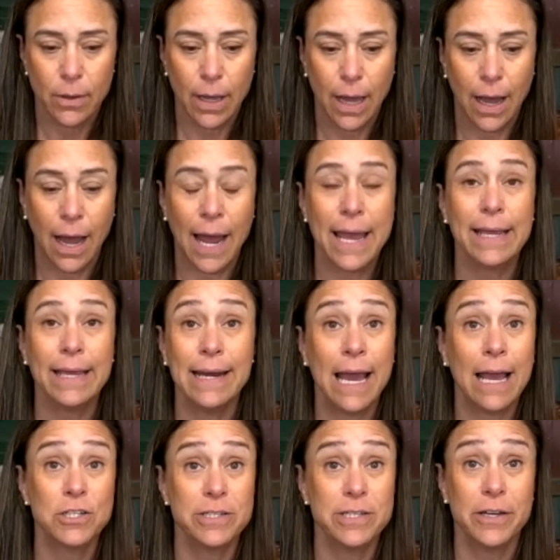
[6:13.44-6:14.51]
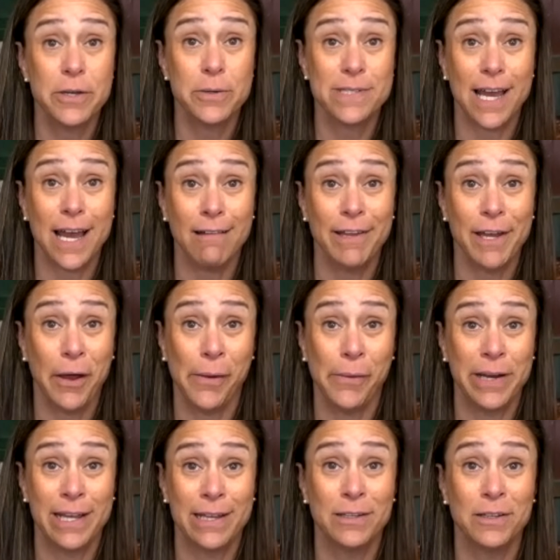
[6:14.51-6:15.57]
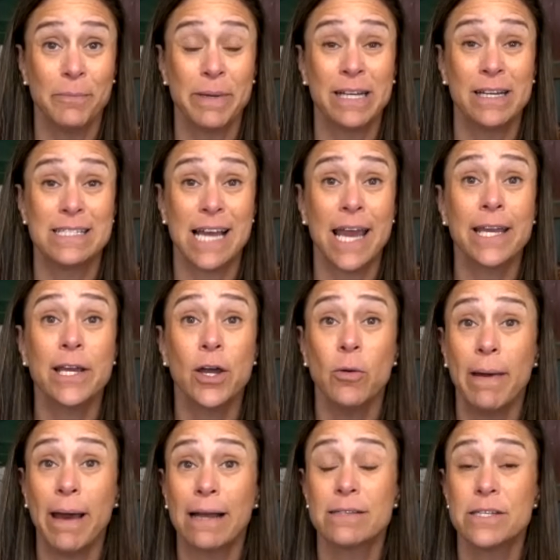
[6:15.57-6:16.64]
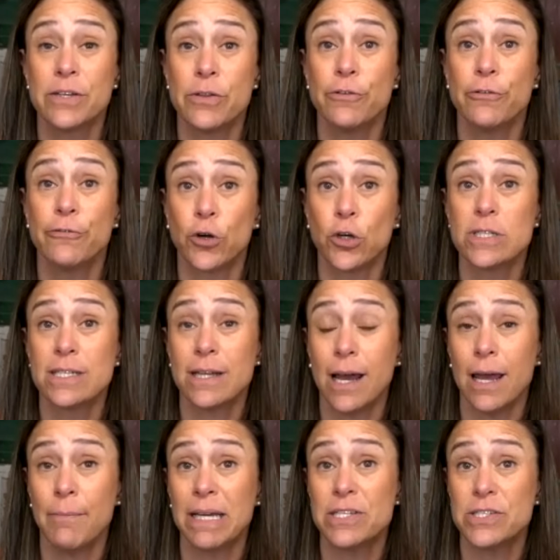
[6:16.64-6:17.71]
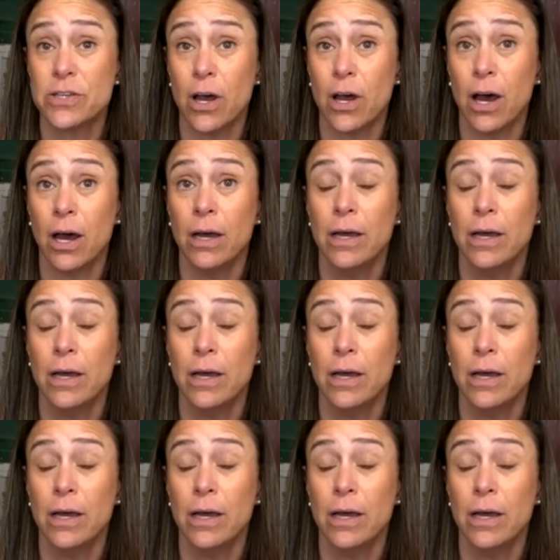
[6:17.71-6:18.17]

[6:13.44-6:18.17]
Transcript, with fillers: I can actually tell you exactly how I would handle it, because I can go back to the first time I saw,